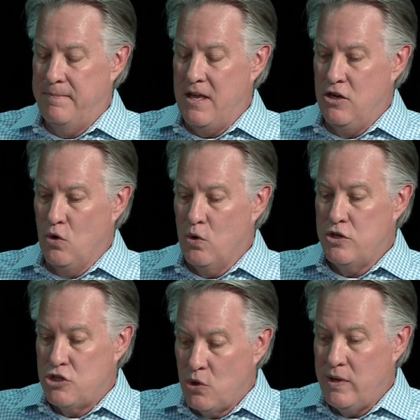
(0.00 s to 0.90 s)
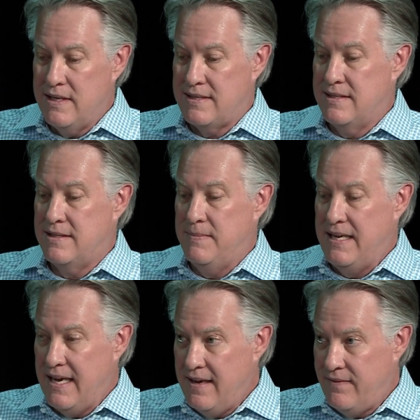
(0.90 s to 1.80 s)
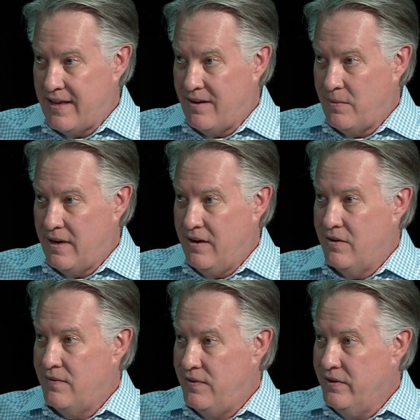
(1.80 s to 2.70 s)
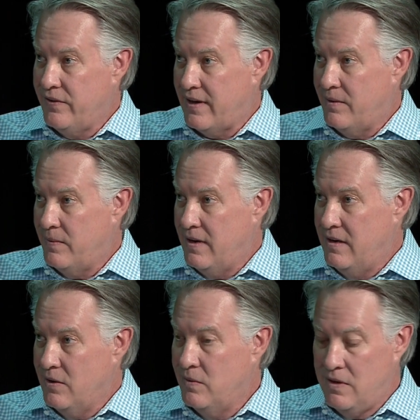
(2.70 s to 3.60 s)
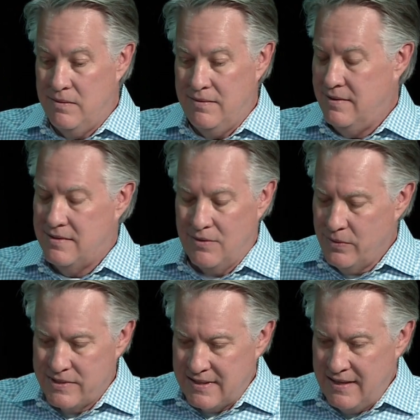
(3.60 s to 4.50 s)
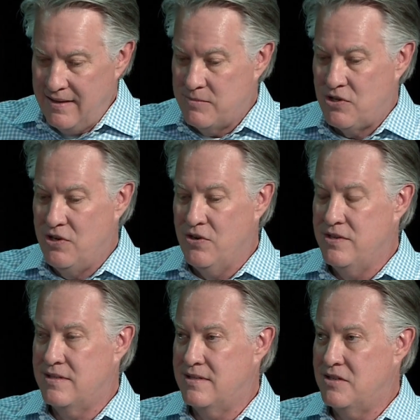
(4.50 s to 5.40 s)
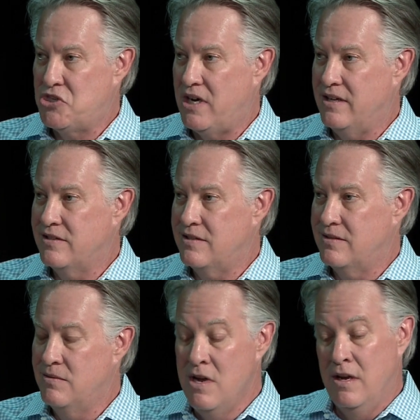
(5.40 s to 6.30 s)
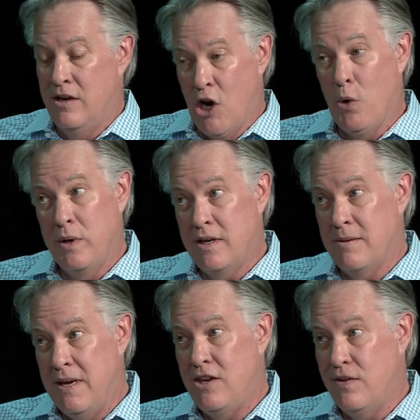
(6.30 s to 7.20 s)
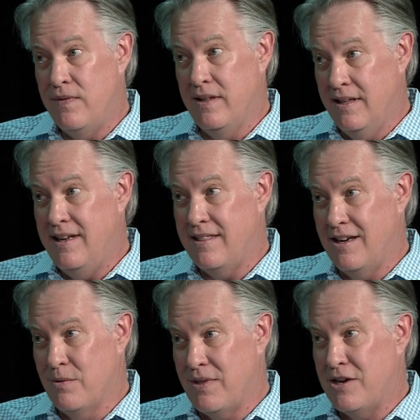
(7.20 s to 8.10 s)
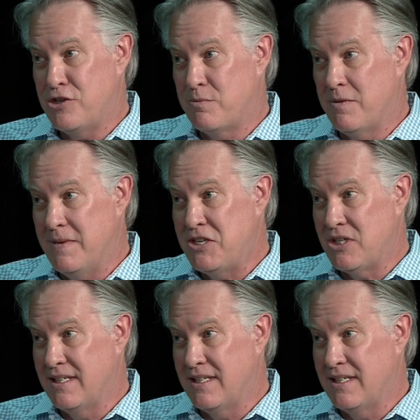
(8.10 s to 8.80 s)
Your choice is to behave that way or to feel that way. No one can, it's an old saying, I'm sure you heard this as a child too, no one can make you feel anything without your permission.